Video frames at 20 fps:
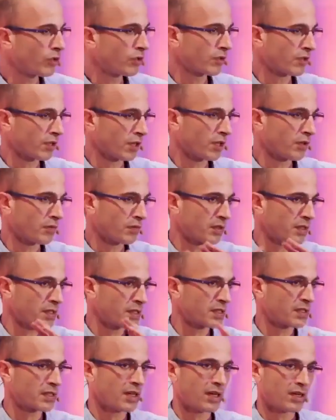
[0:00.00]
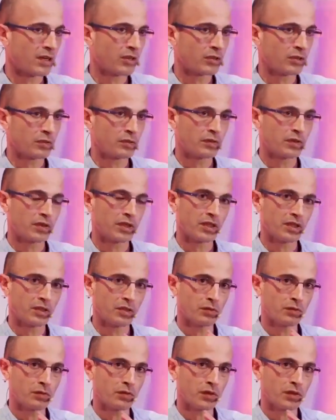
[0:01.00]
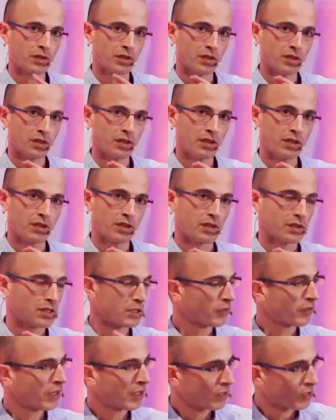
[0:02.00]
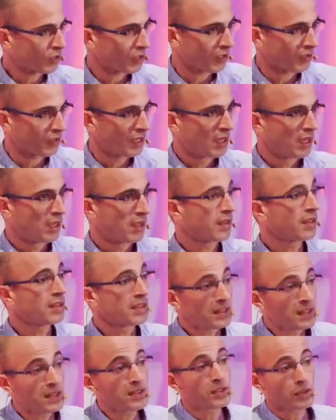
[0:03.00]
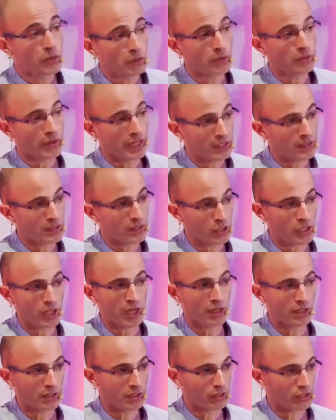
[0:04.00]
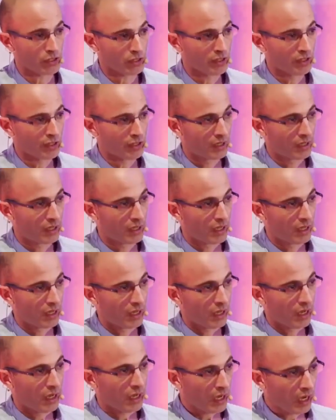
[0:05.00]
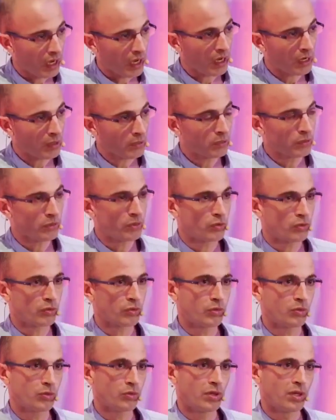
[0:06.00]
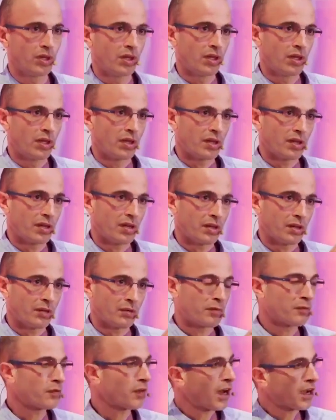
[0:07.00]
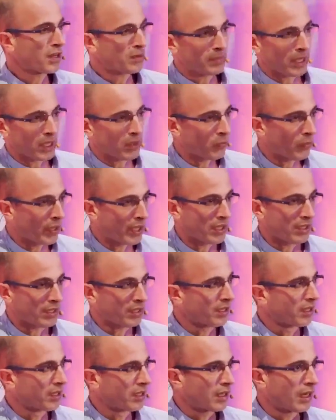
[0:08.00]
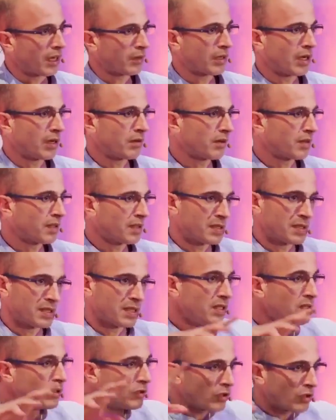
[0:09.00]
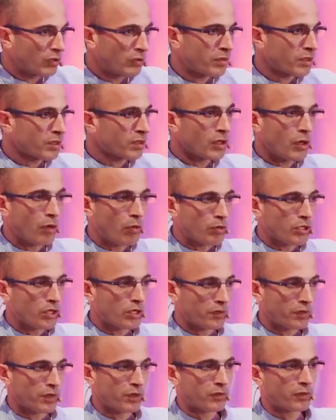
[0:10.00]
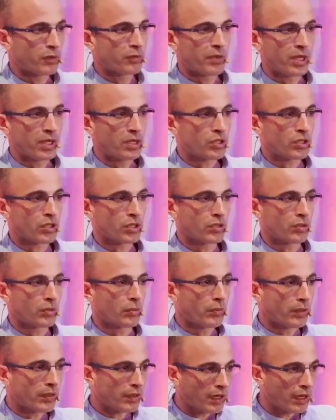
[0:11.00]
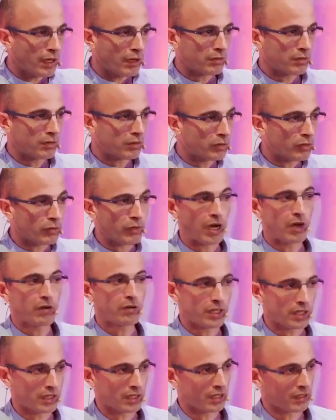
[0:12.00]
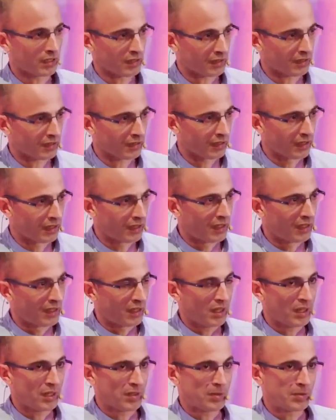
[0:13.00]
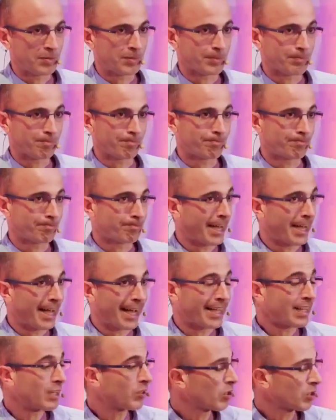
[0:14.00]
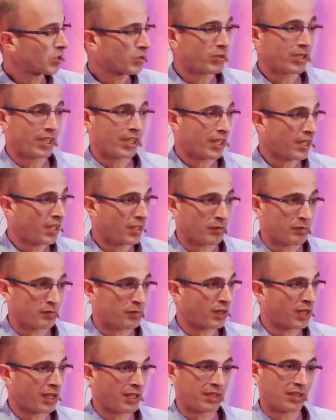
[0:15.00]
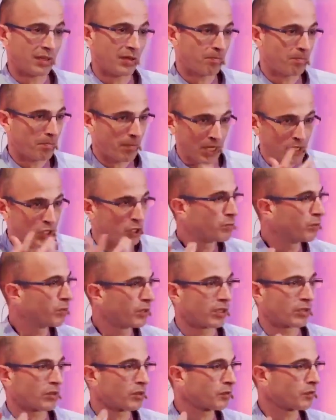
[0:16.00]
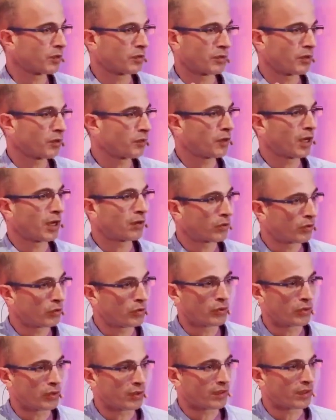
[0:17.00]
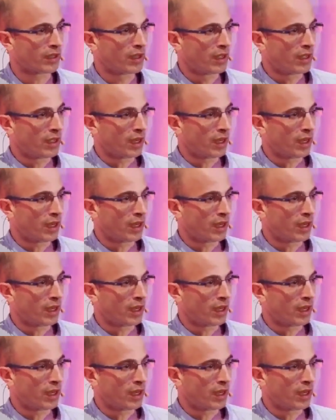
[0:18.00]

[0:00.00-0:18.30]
don't have this kind of structure, then this is your greatest challenge. How to find my way around this enormous ocean of information without drowning in it. And I don't really have like a magic bullet of how to do it.